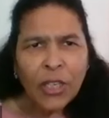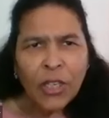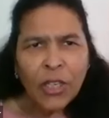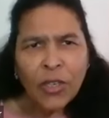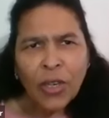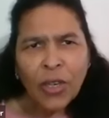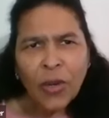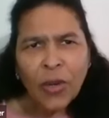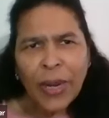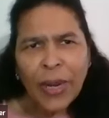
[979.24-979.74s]
you
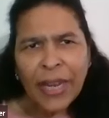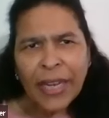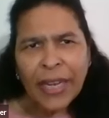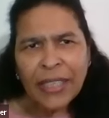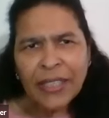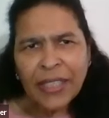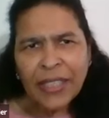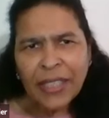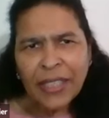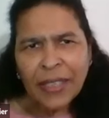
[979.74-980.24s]
know,
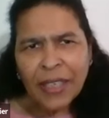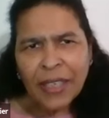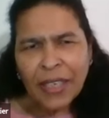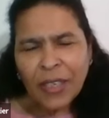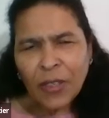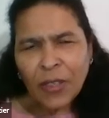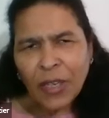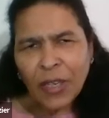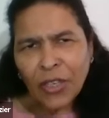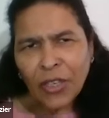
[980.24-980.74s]

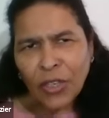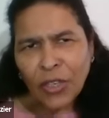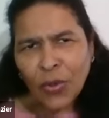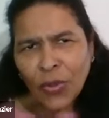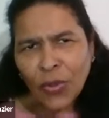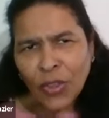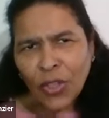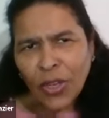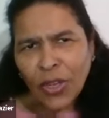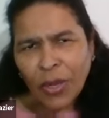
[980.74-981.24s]
a new
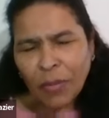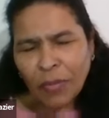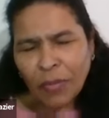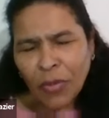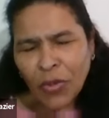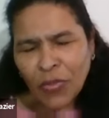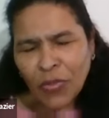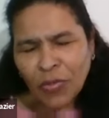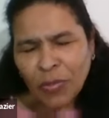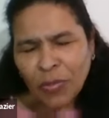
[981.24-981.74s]
thought
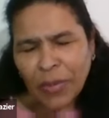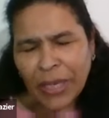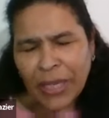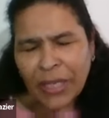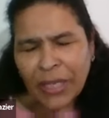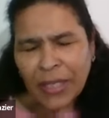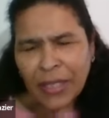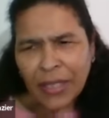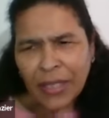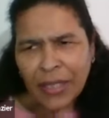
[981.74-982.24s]

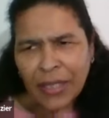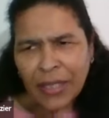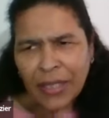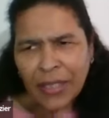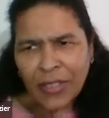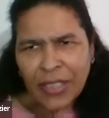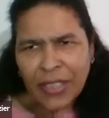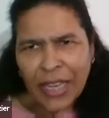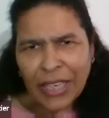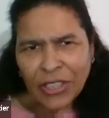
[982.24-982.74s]
movement
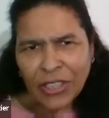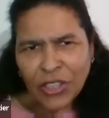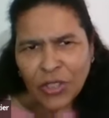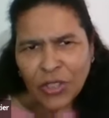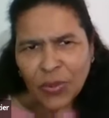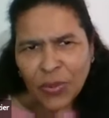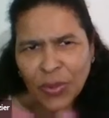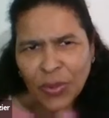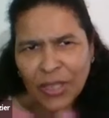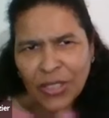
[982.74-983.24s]
is not
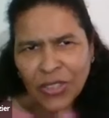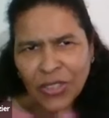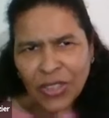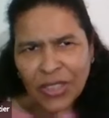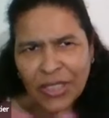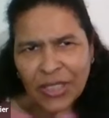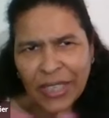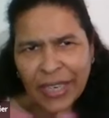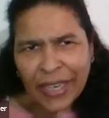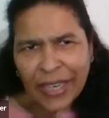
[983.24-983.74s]
just
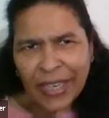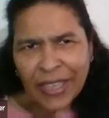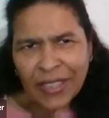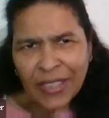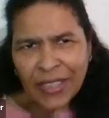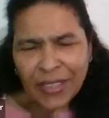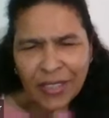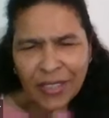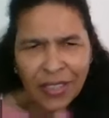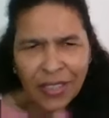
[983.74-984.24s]
religious science.
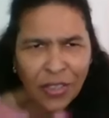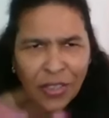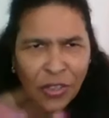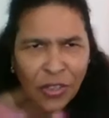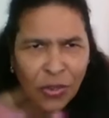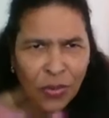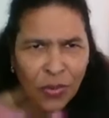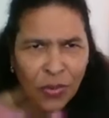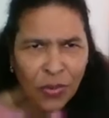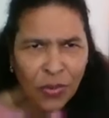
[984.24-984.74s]
Isn't
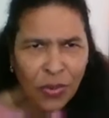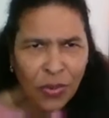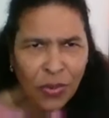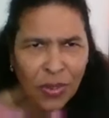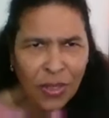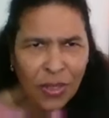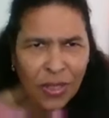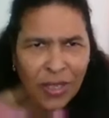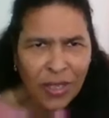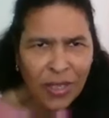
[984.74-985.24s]
unity
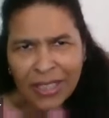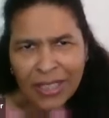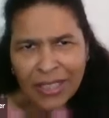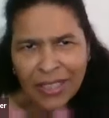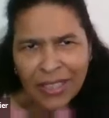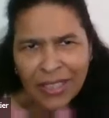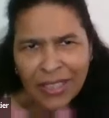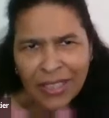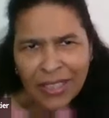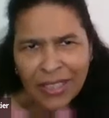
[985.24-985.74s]
and divine
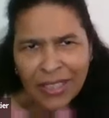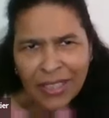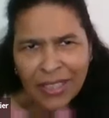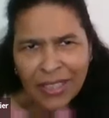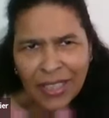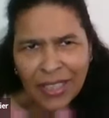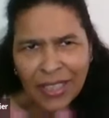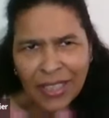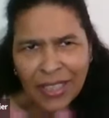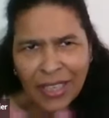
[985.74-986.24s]

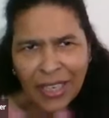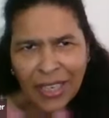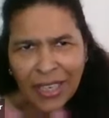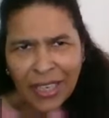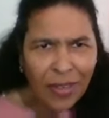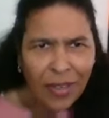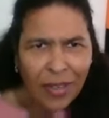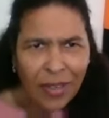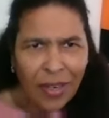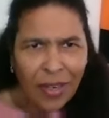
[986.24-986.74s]
science and
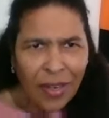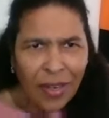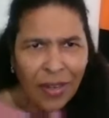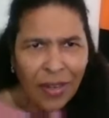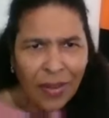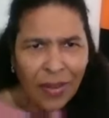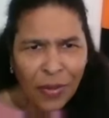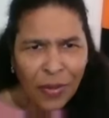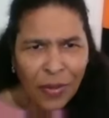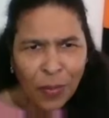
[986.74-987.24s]

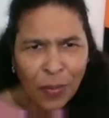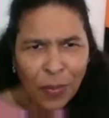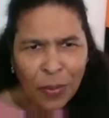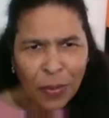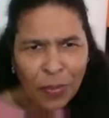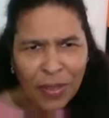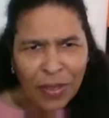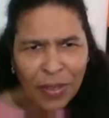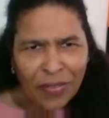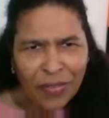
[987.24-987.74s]
other
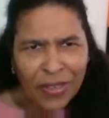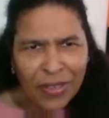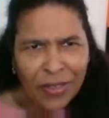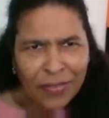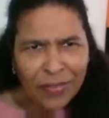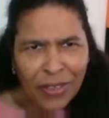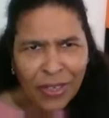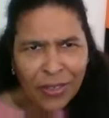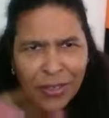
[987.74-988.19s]
people involved?